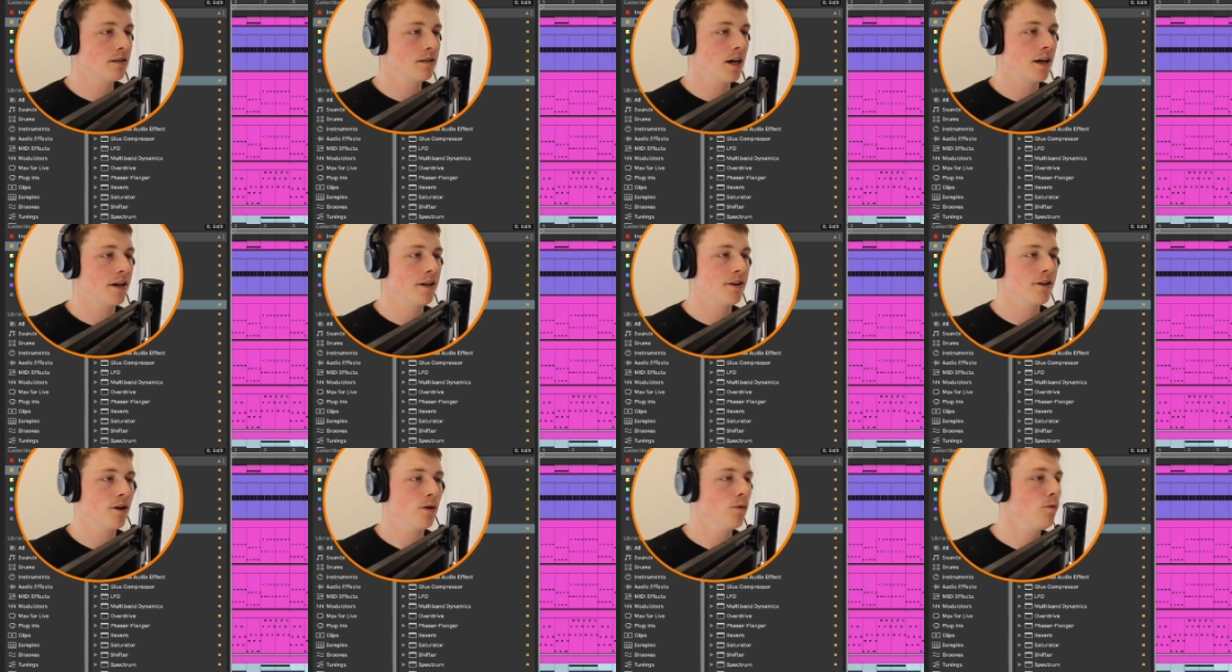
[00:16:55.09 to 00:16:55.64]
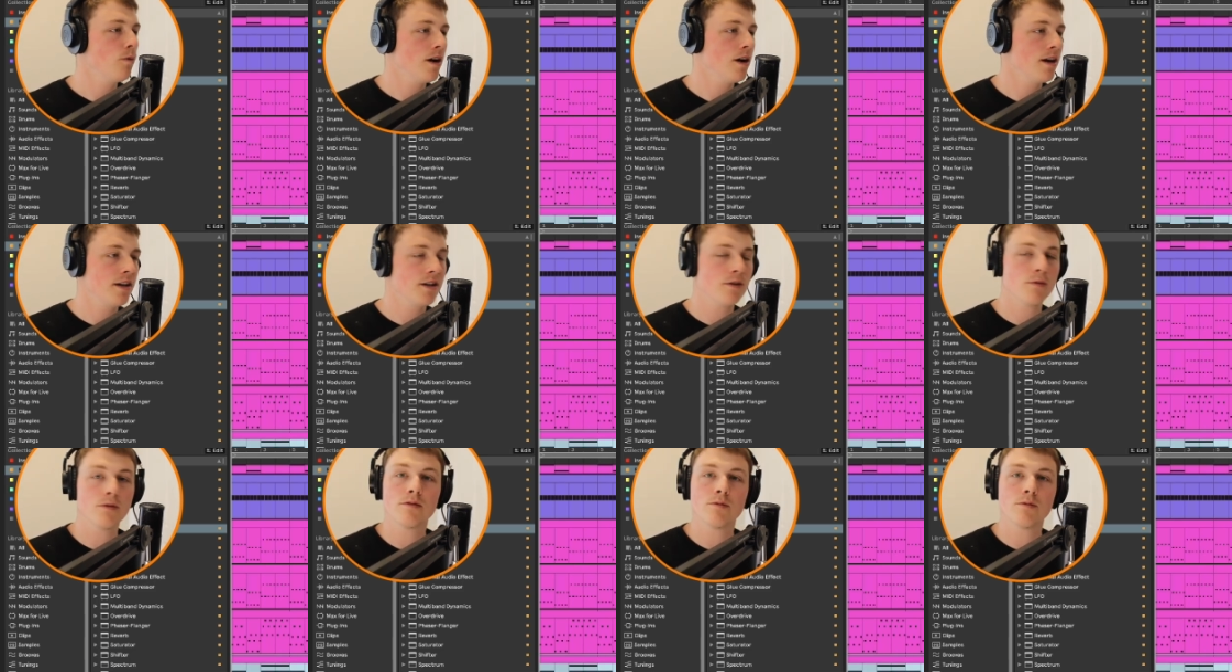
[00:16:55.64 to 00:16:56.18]
kind of know where
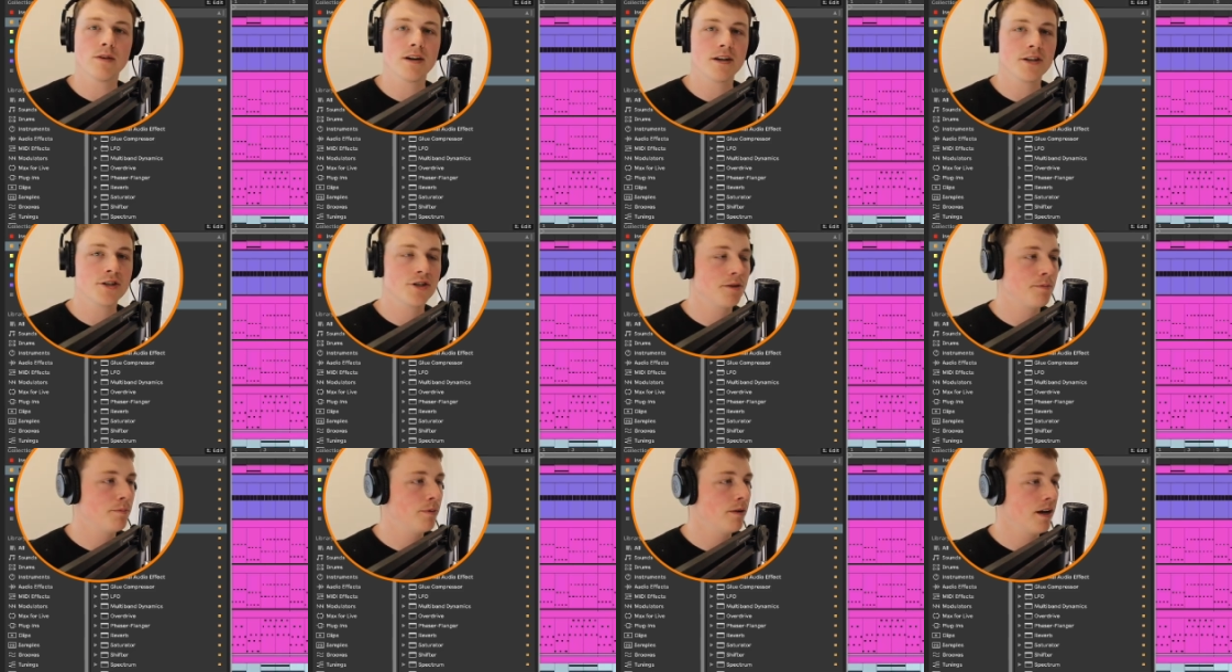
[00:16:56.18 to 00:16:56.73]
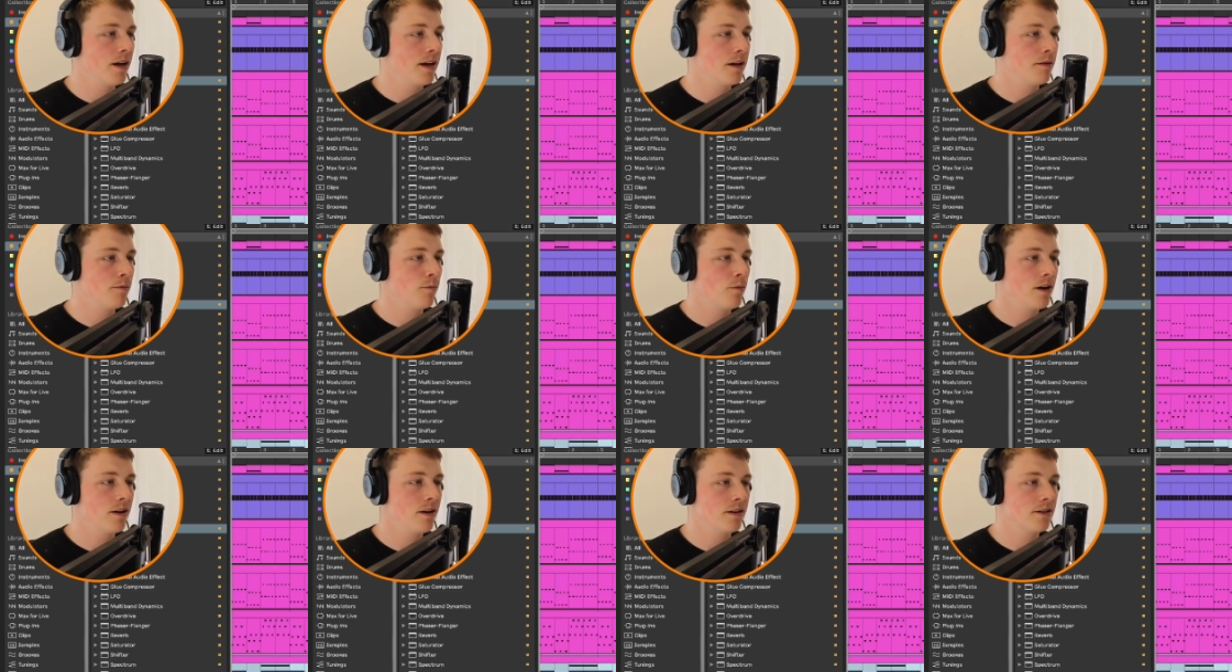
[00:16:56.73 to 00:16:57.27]
you should play
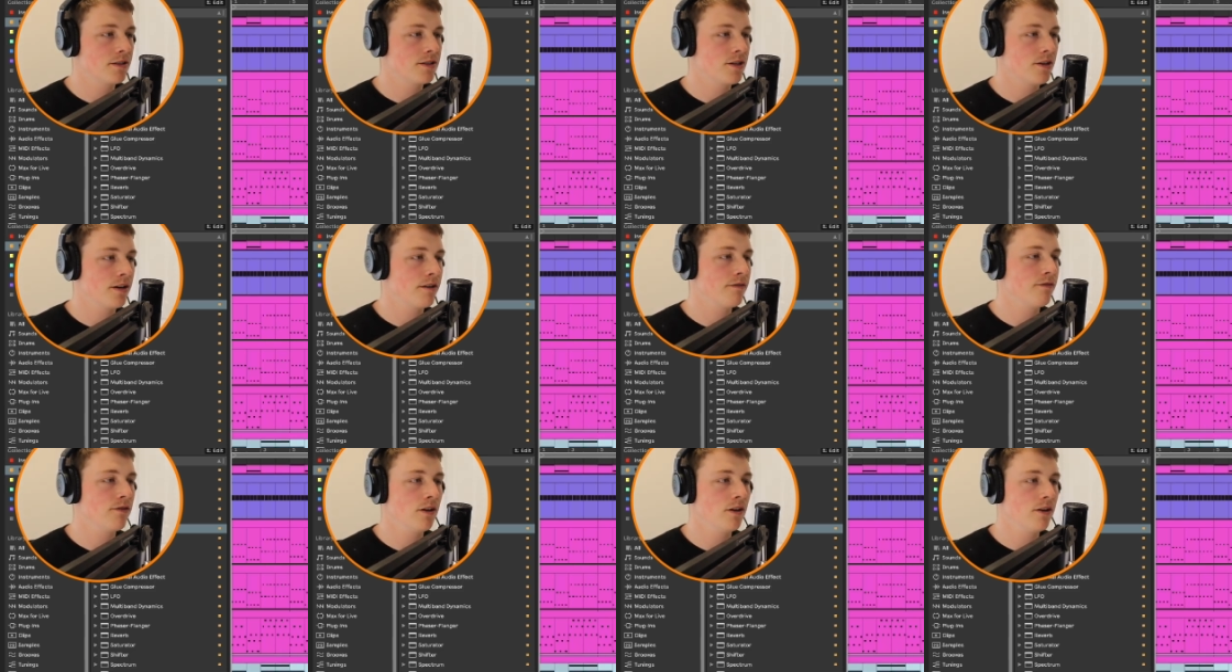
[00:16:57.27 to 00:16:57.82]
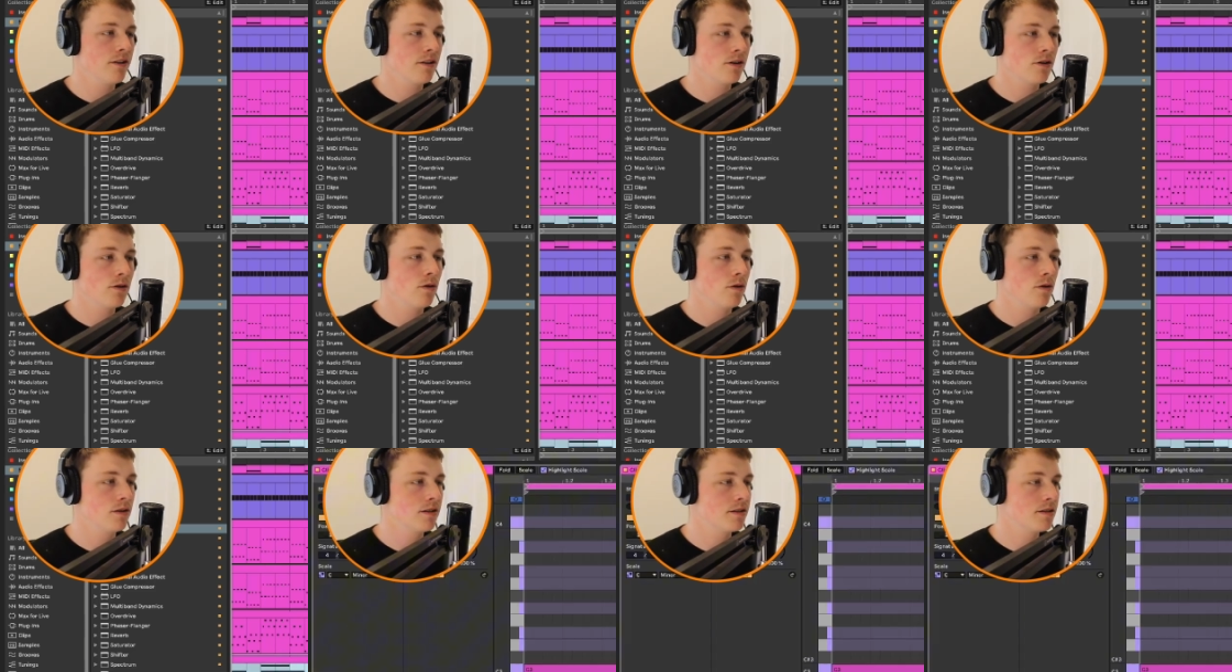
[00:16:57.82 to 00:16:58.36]
and so you can follow the
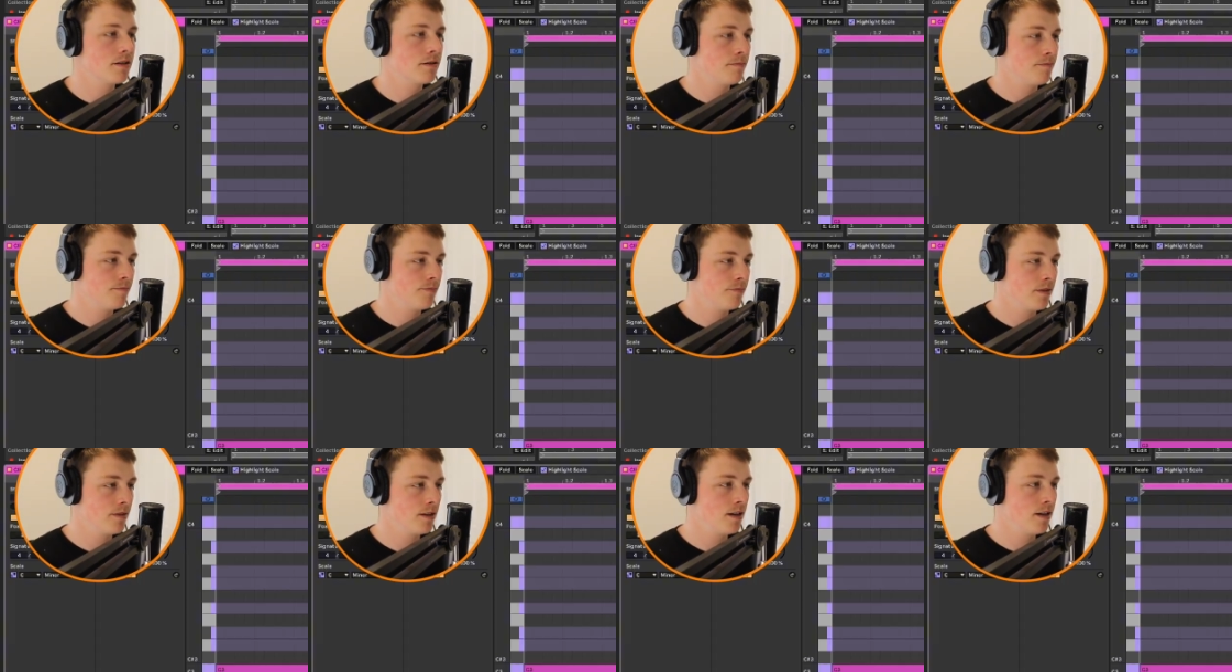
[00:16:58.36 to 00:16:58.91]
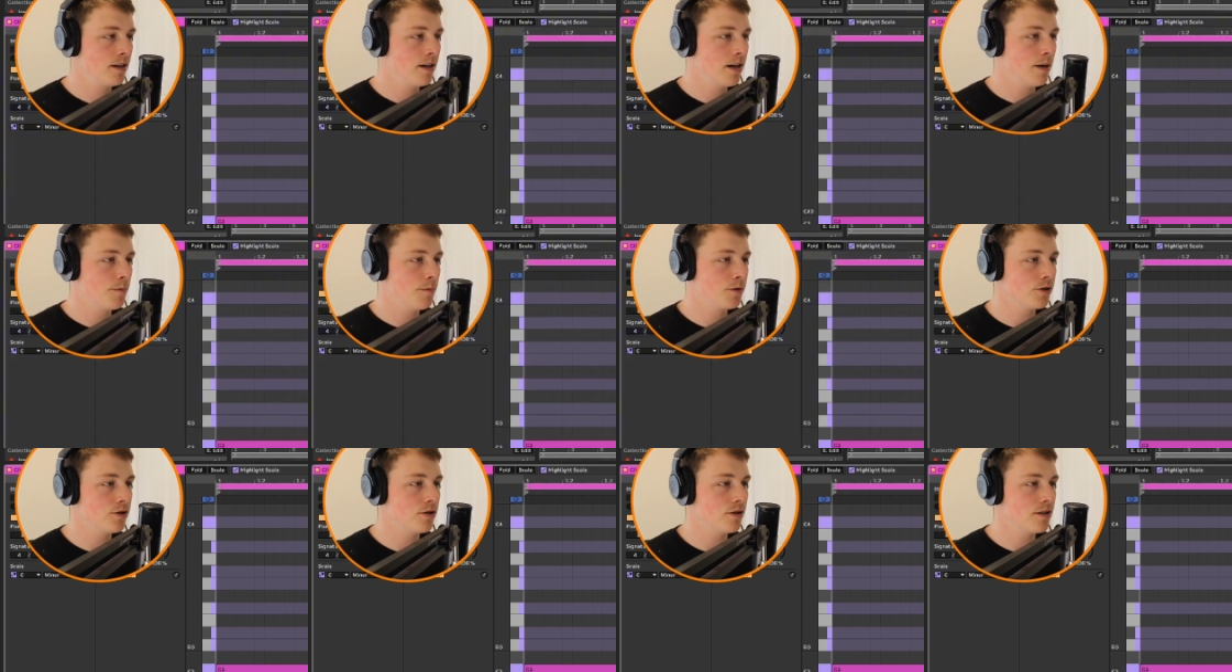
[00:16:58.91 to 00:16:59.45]
chords.
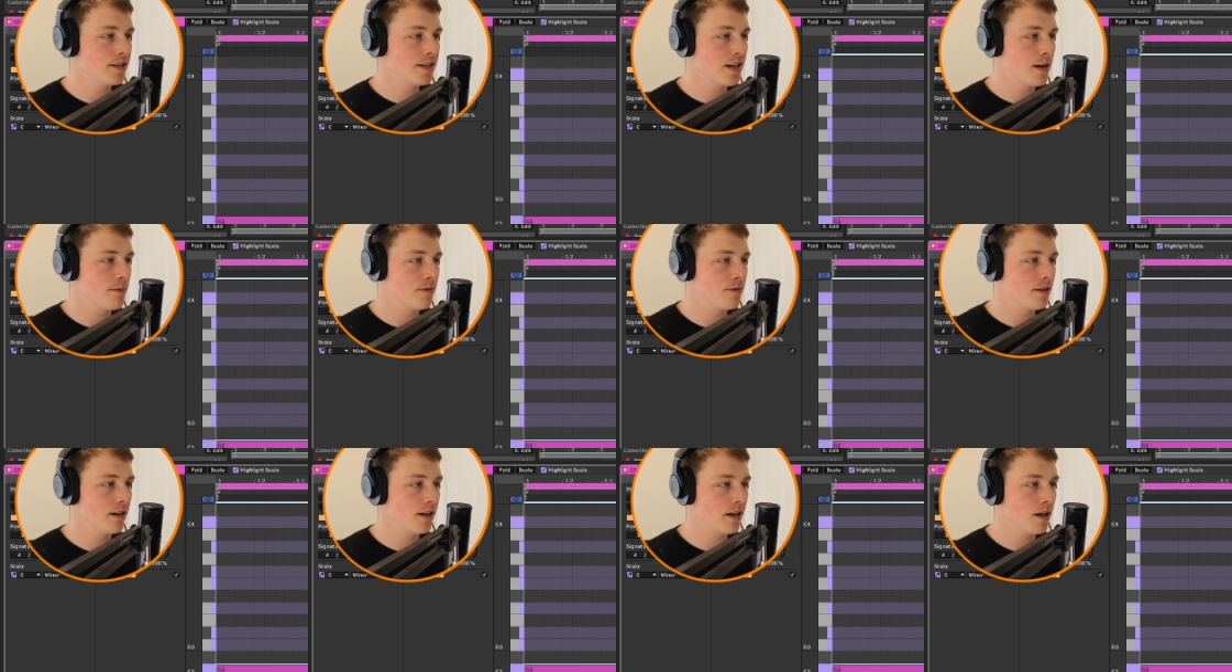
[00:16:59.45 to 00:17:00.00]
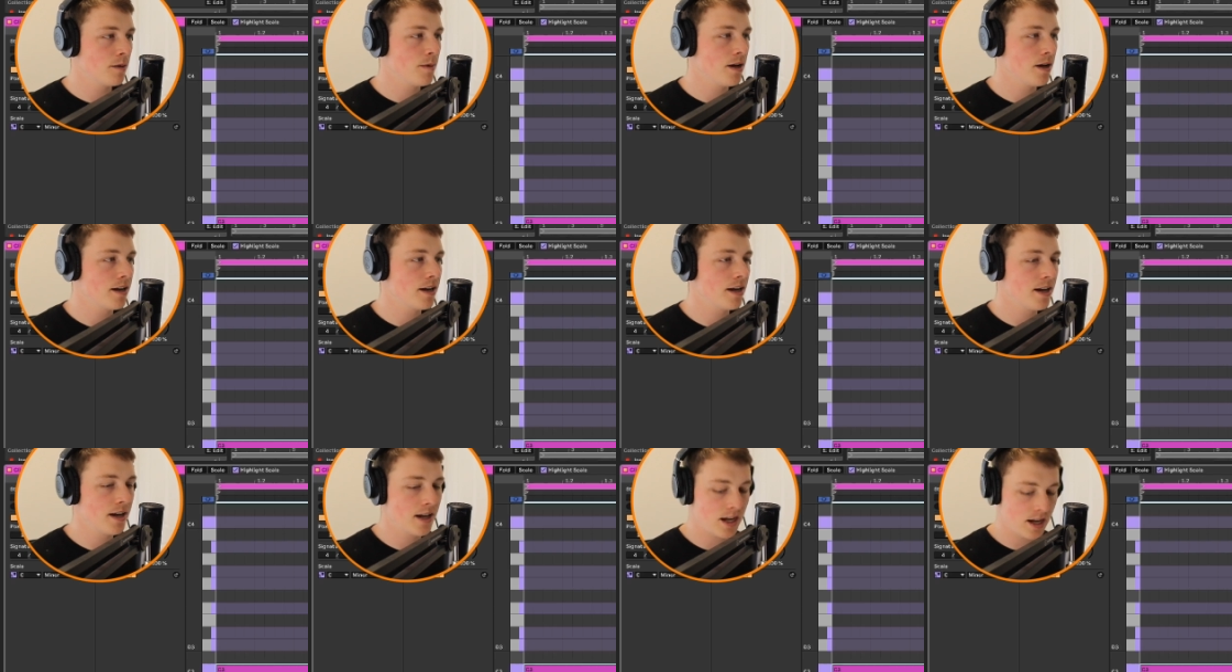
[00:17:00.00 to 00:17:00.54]
And we'll do the same thing,
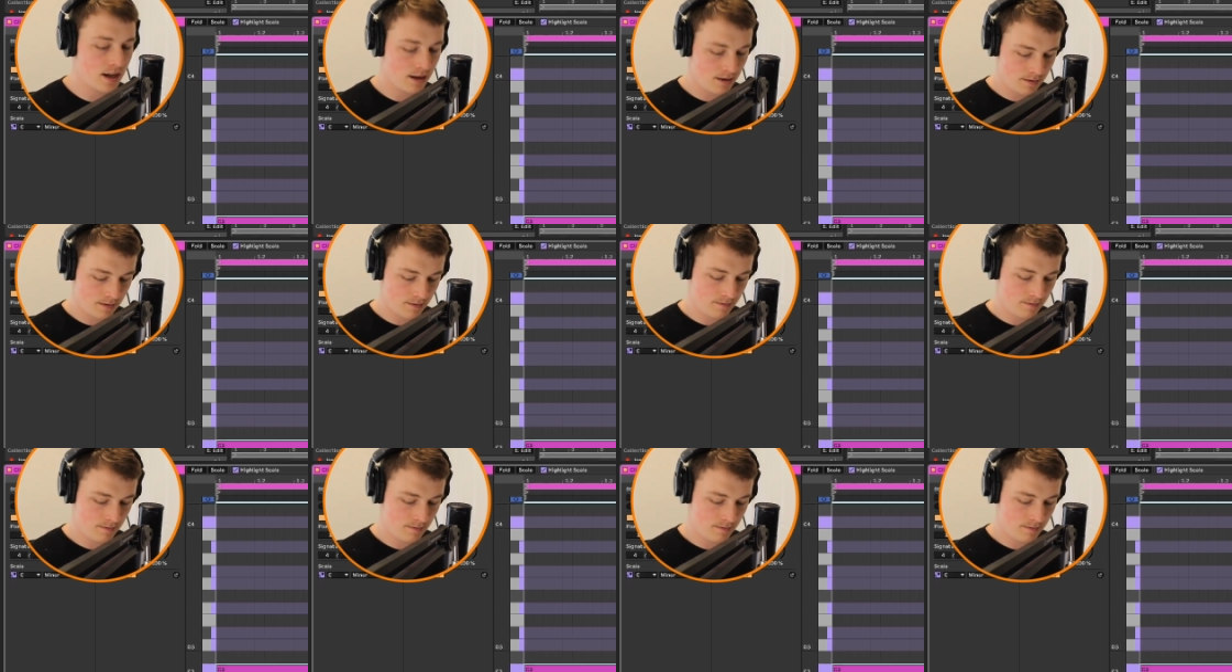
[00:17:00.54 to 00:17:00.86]
Command A